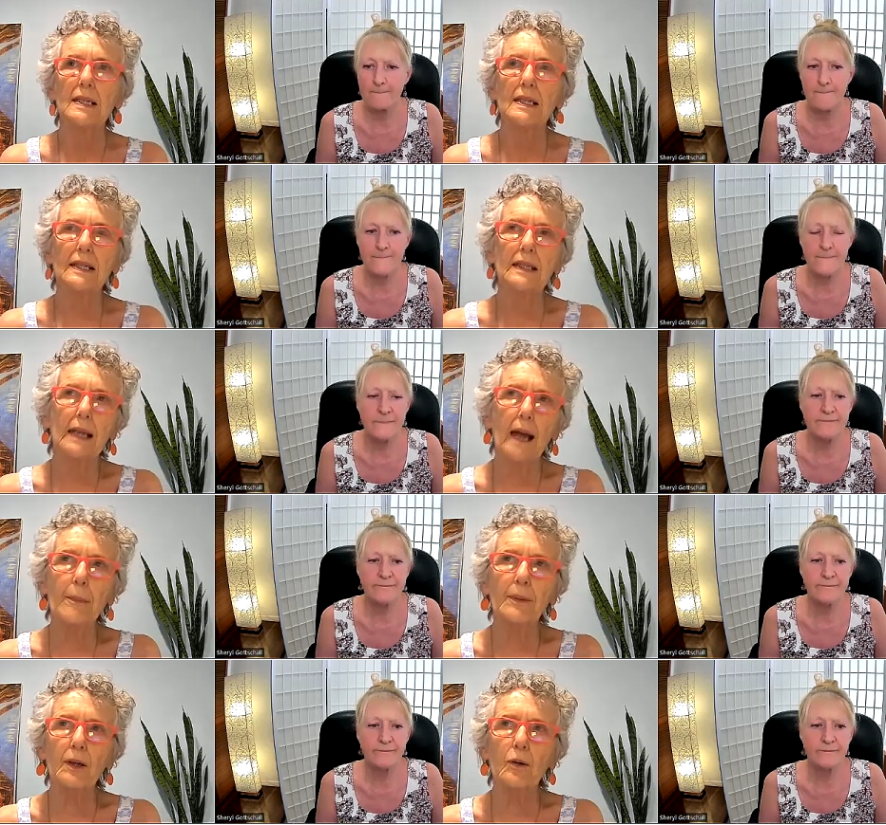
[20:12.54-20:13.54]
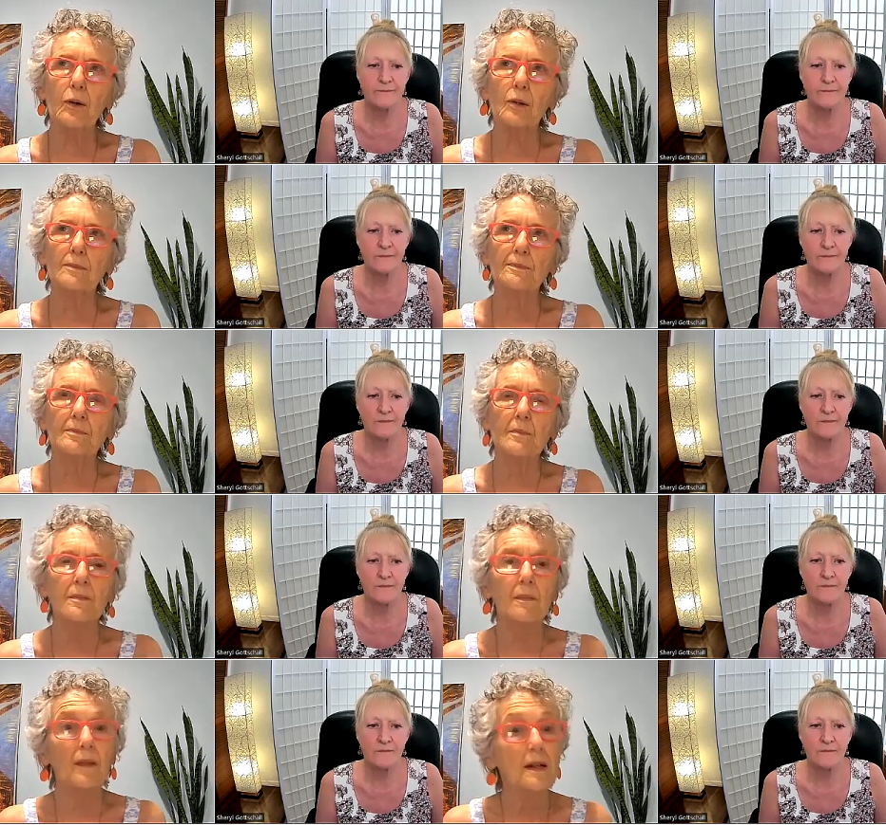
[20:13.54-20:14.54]
Speaker 1: In Capricorn,
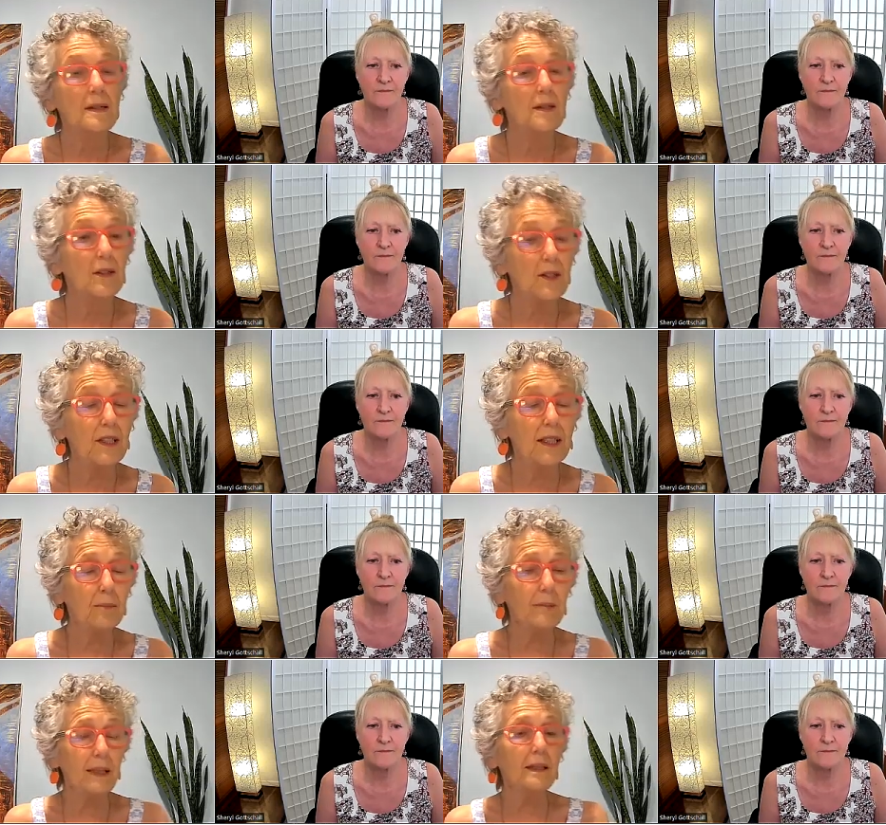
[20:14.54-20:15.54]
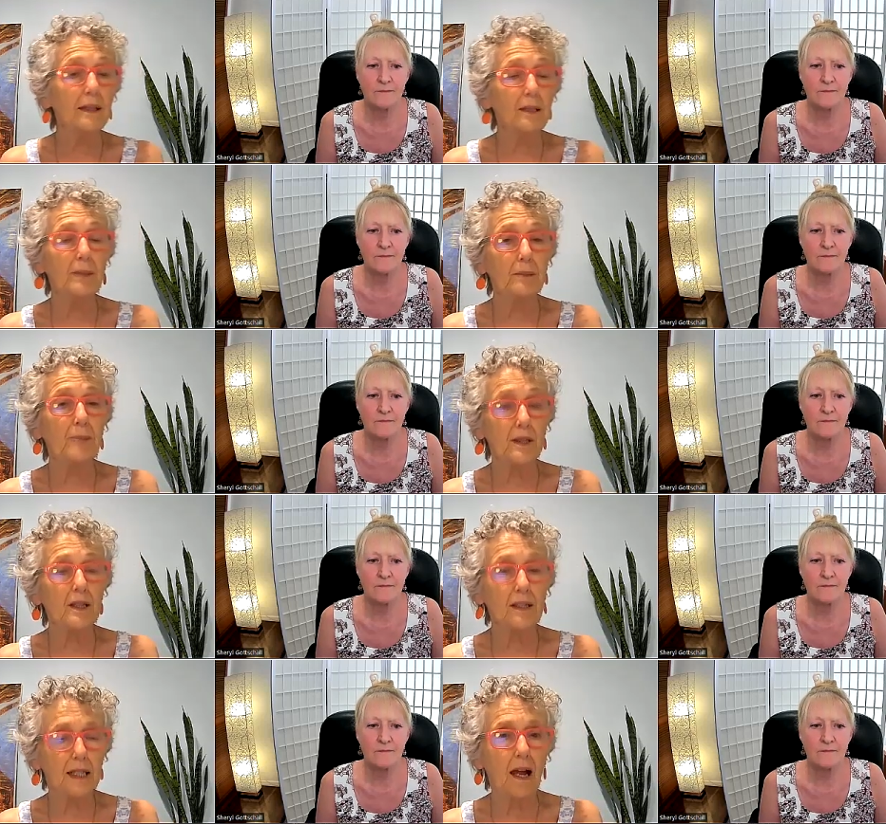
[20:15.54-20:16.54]
she can be a little bit
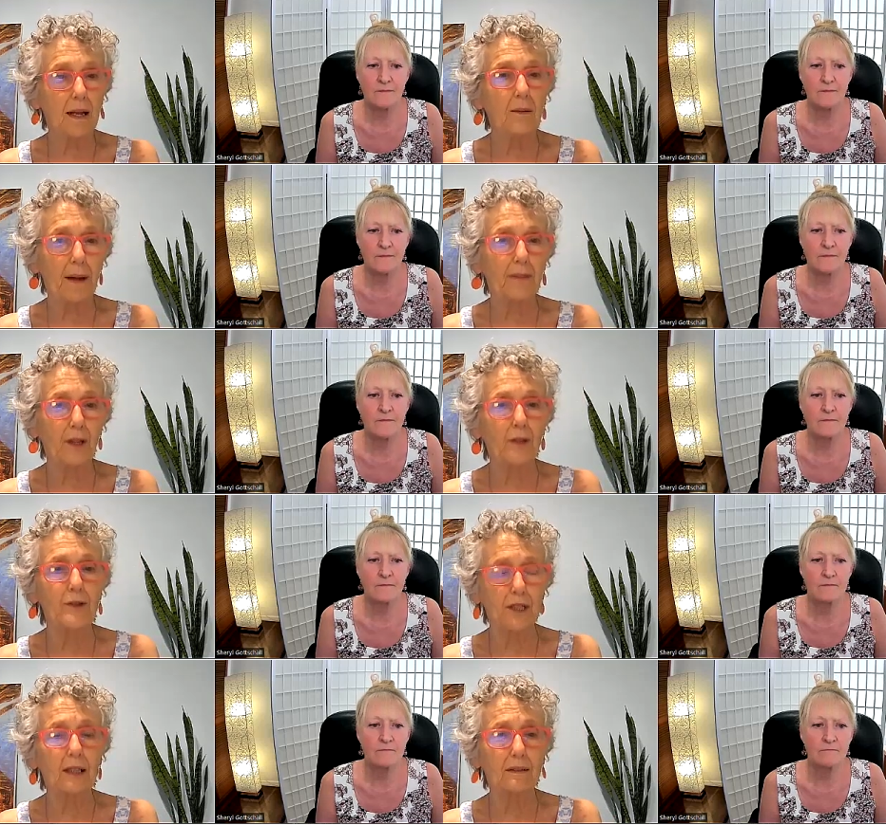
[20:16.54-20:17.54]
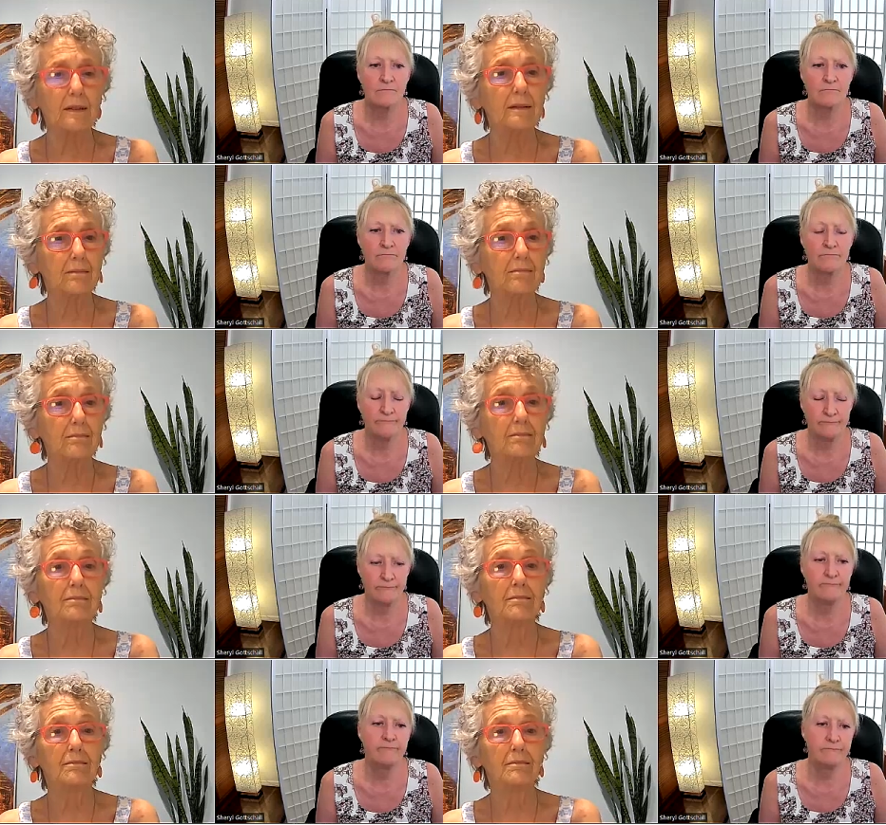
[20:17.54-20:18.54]
business-like about those things.
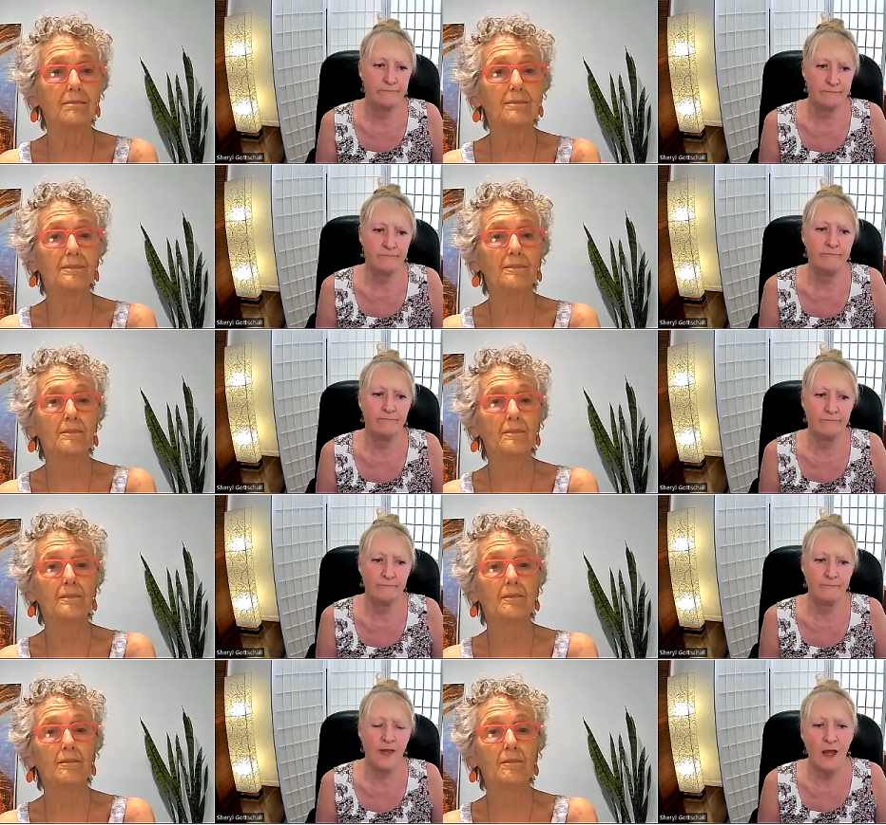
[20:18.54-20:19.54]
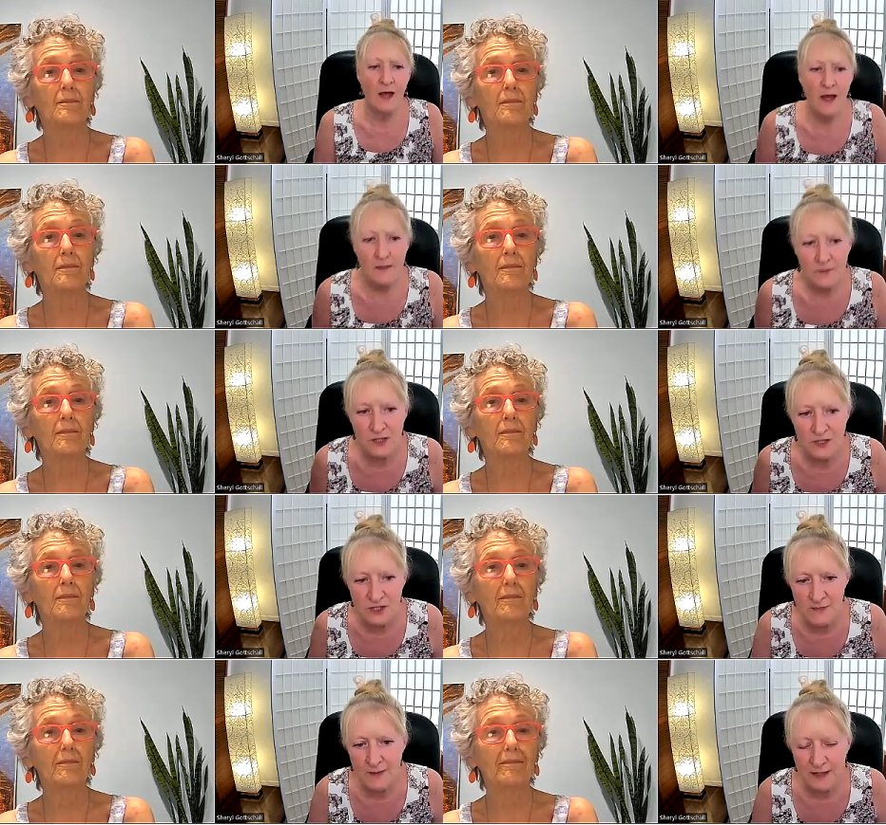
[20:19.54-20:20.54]
Speaker 2: Mm, mm, mm. Um, can I
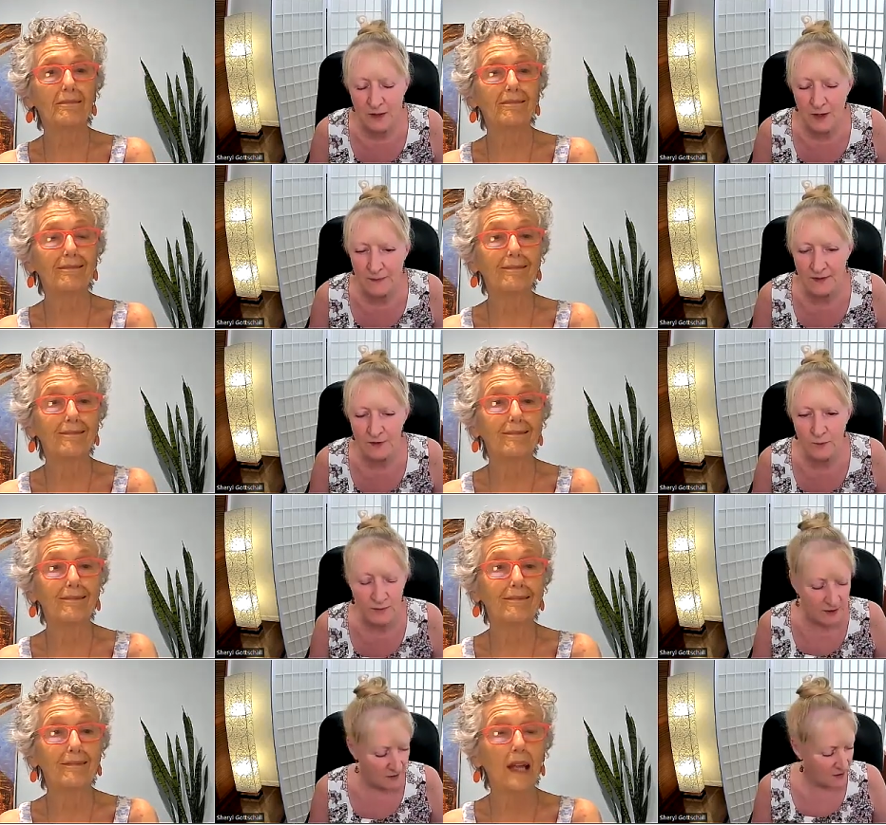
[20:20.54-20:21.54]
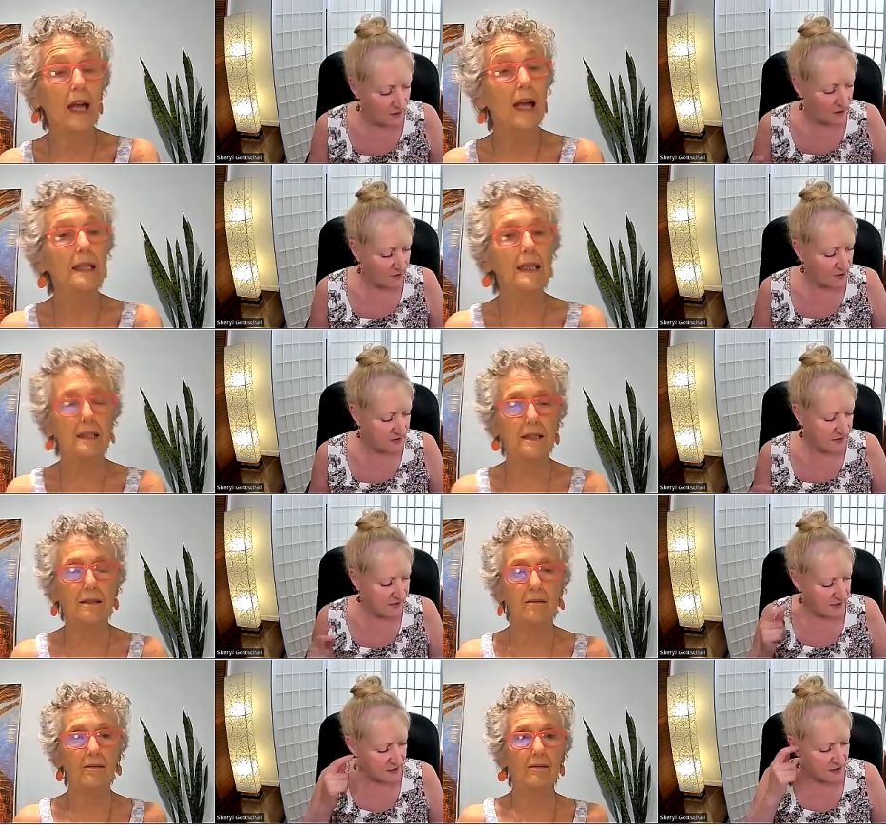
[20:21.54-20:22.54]
just back you up a little bit? Yes. You
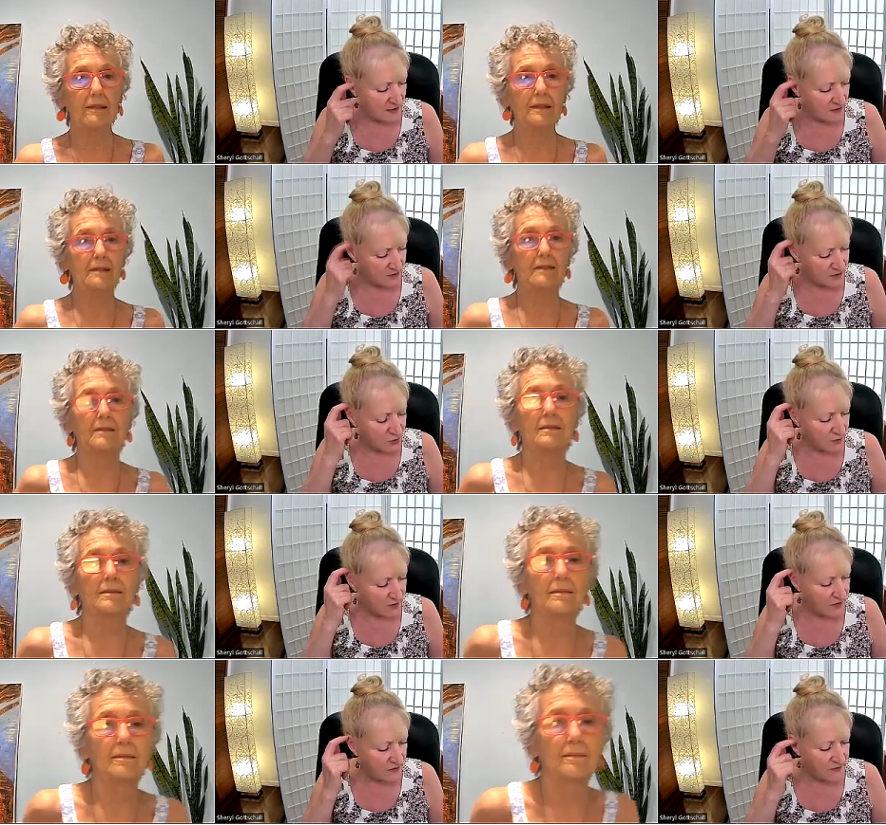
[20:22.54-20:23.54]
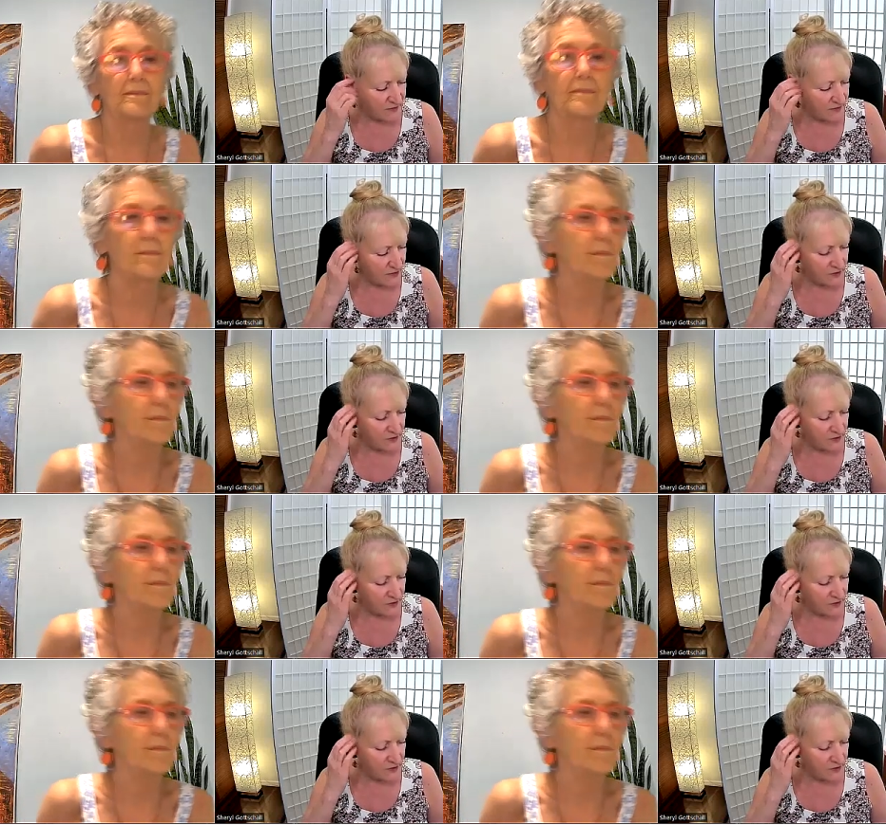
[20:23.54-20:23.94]
said on um, the twenty-third.